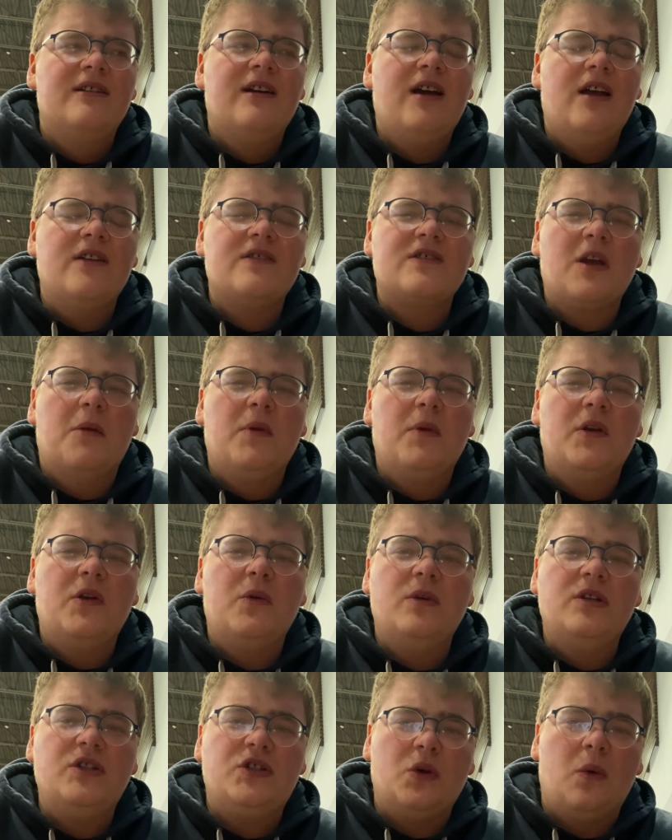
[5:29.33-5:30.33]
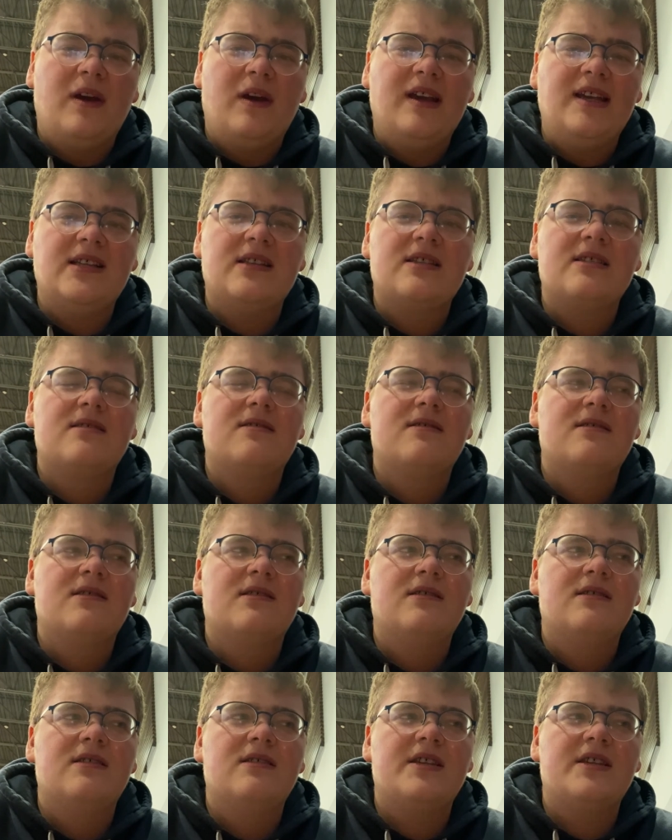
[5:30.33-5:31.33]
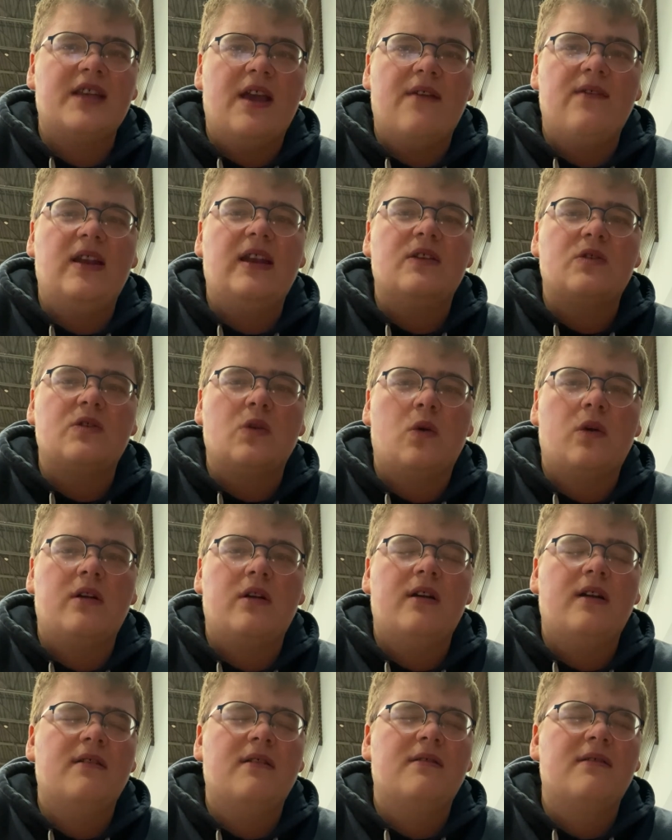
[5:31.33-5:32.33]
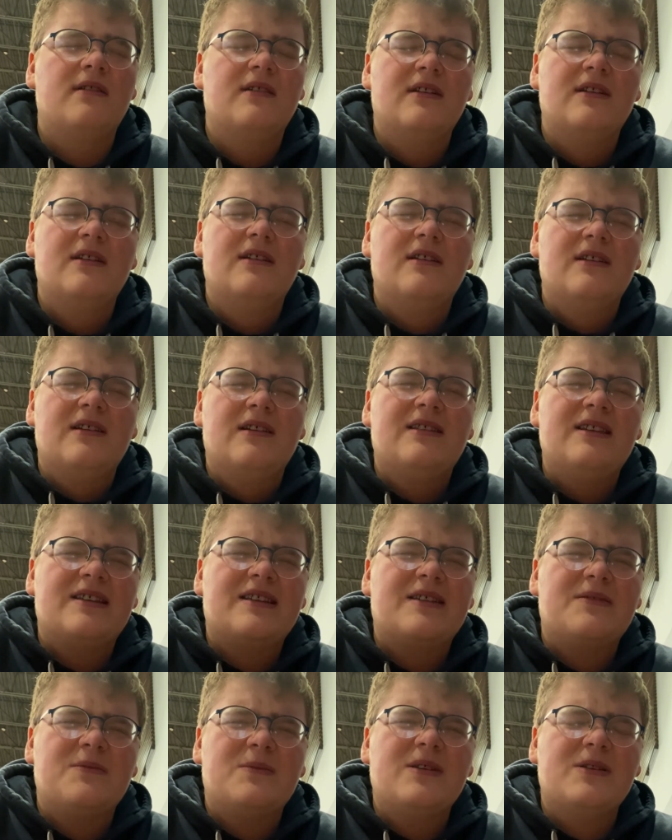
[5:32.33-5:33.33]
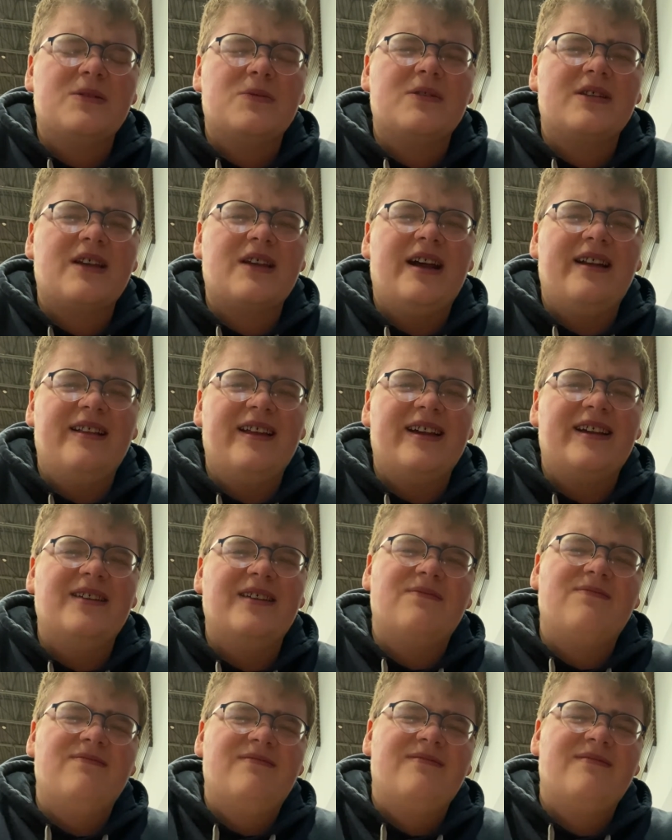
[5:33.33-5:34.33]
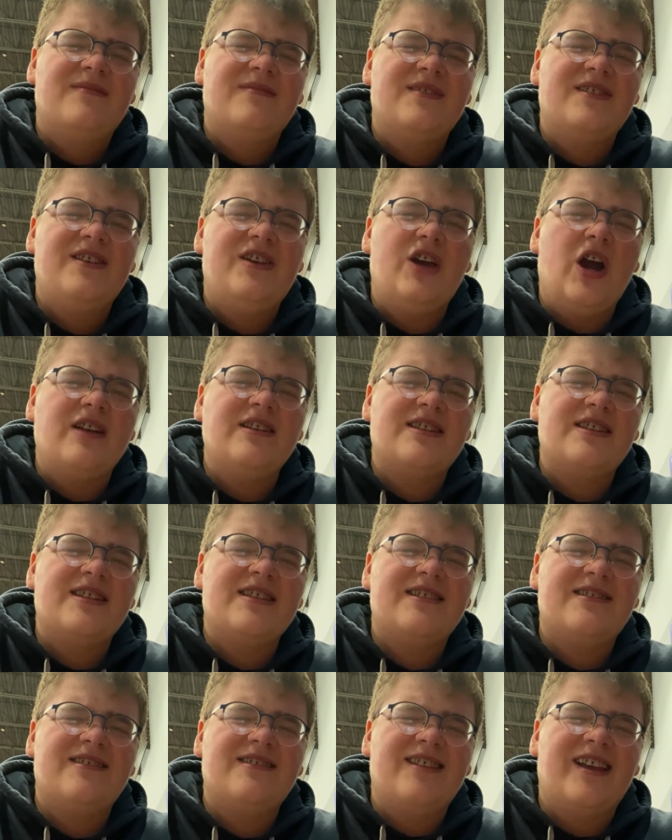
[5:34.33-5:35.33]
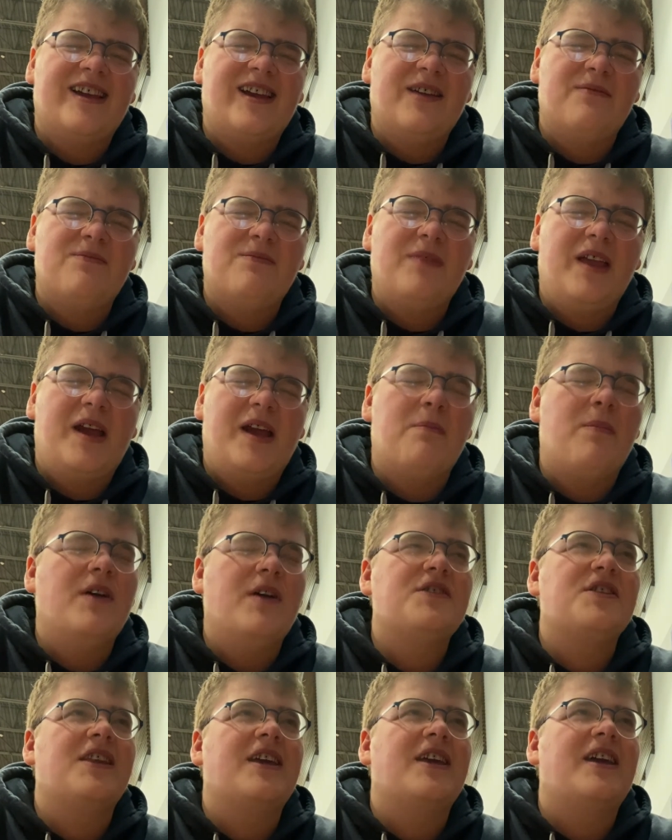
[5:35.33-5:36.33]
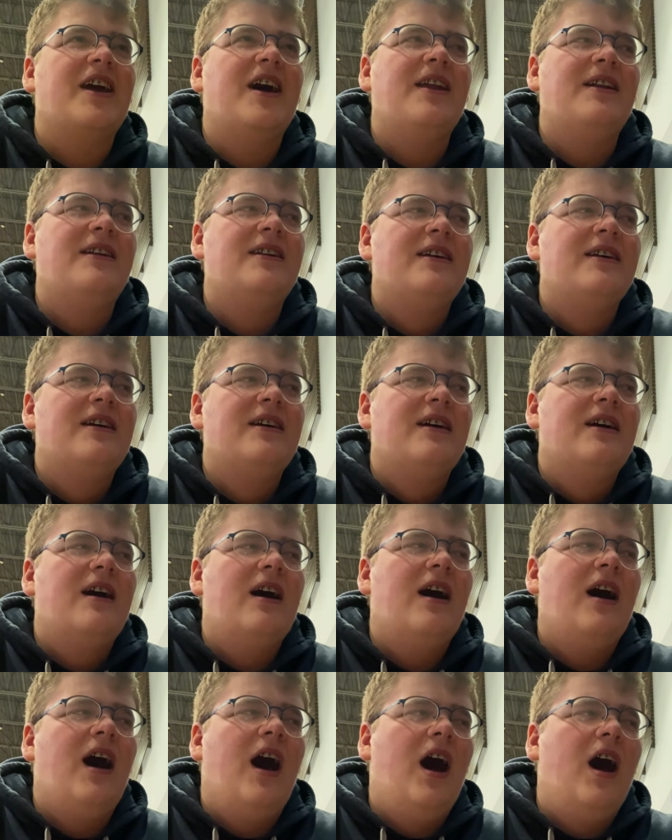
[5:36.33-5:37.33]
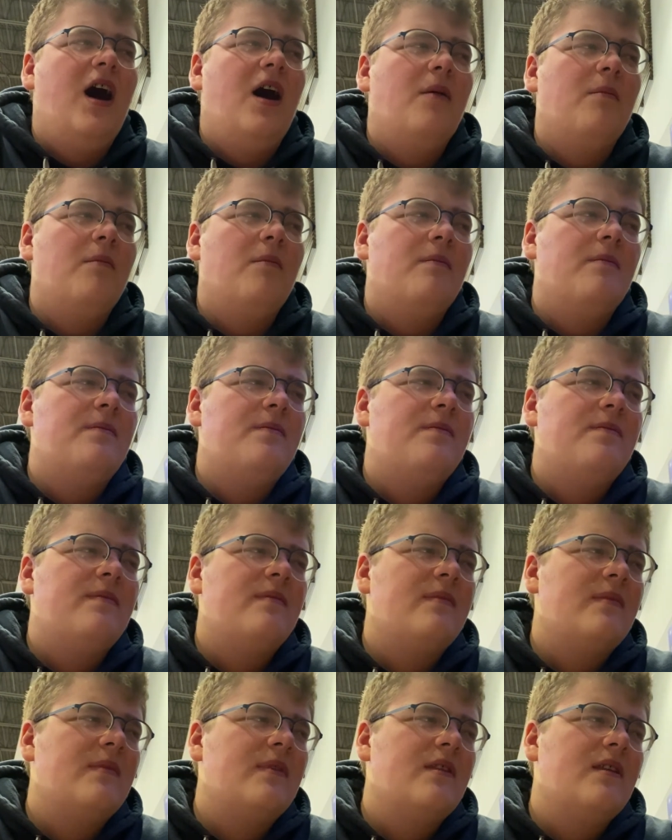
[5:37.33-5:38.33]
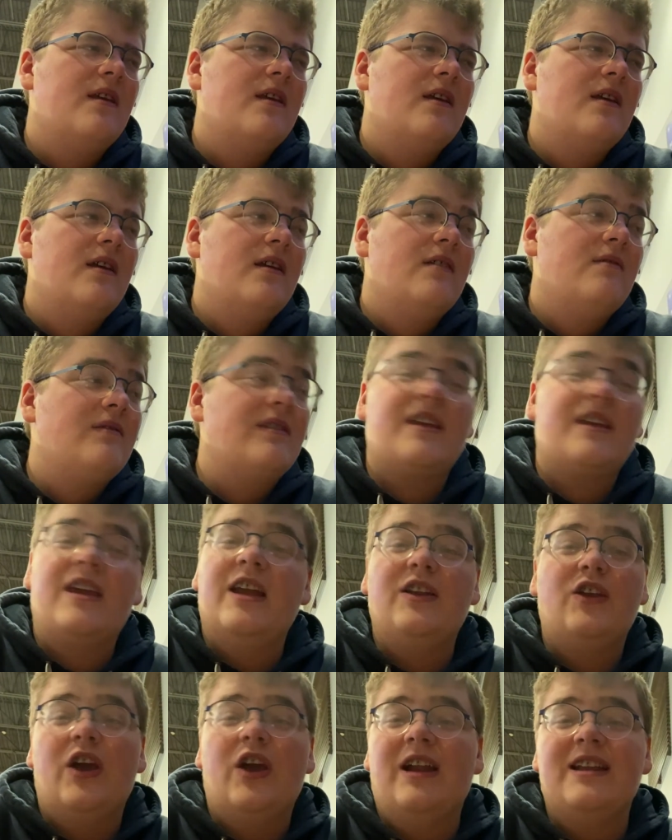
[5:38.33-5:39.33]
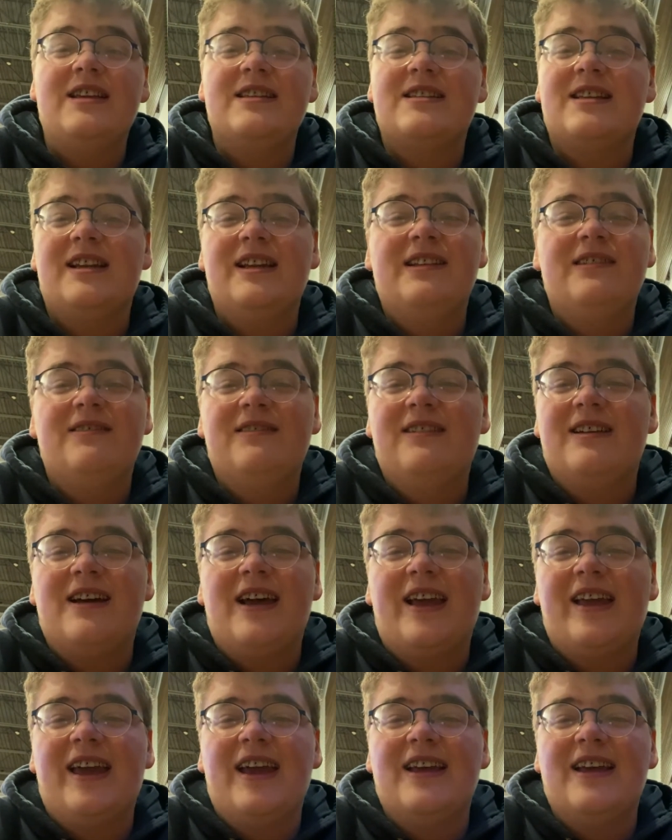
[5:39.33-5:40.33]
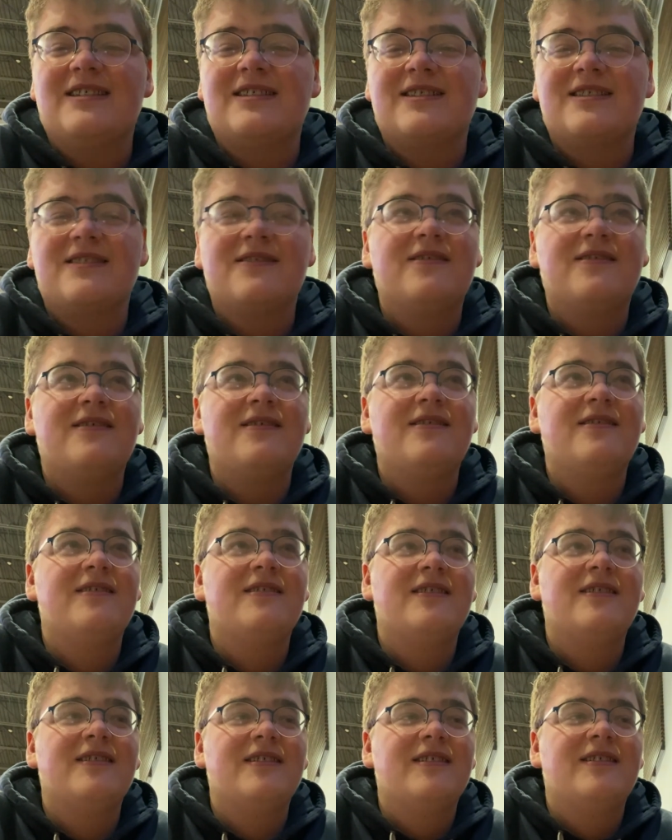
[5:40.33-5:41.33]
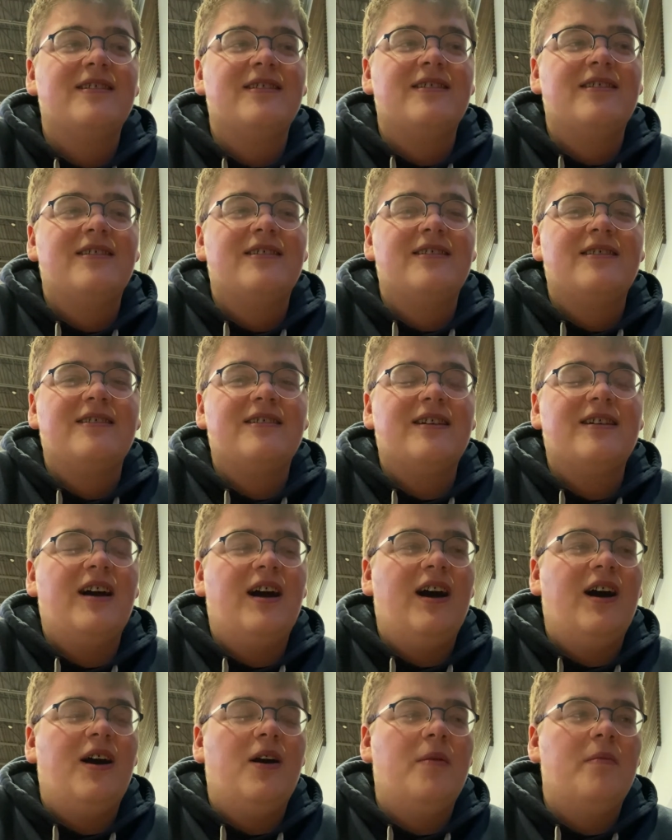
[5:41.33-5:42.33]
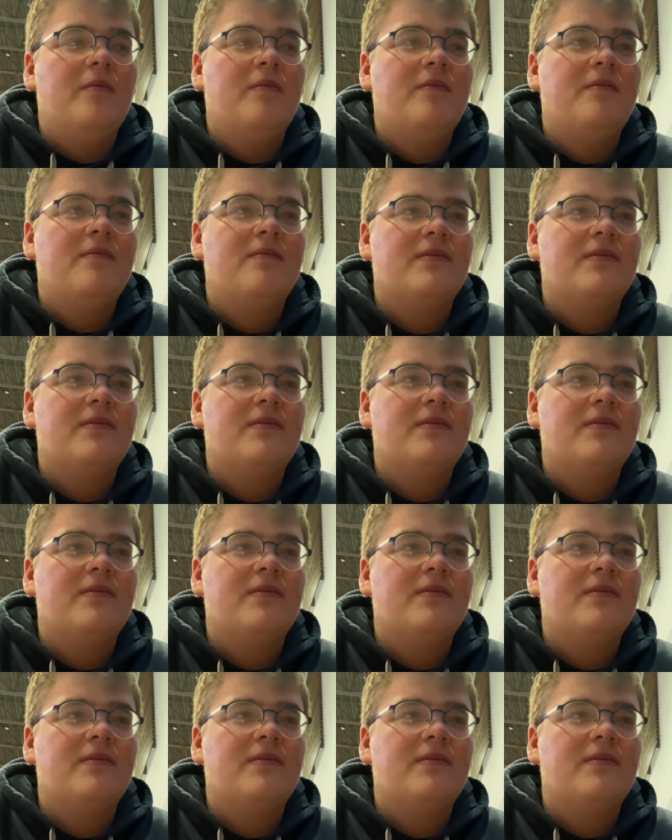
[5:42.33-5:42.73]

As someone who enjoys 70s horror, this this was kind of like a gut, like a like a punch in the gut. Um, Kid Cudi's in it, I guess. Um,